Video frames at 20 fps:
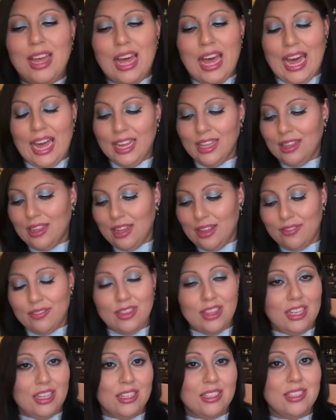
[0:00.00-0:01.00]
I love
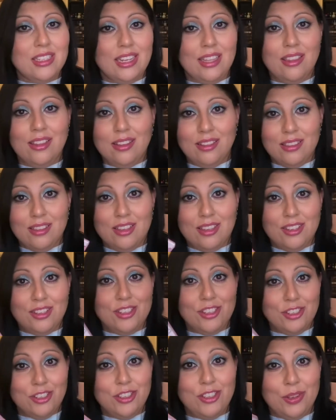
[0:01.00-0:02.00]
these. I think these
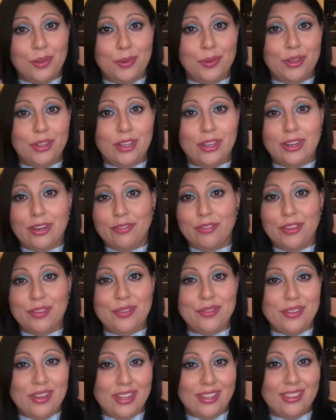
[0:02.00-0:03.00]
are so good. If you
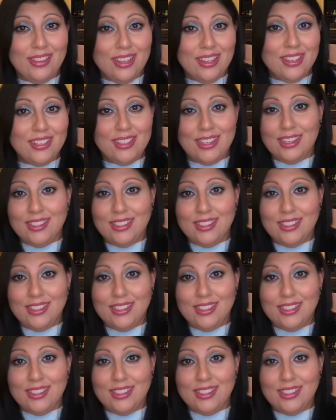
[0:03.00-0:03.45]
find these, I